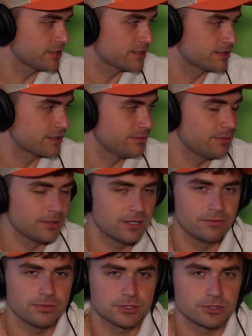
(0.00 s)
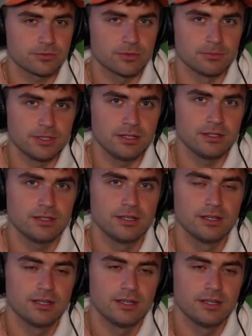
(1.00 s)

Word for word: this is going to be beneficial for me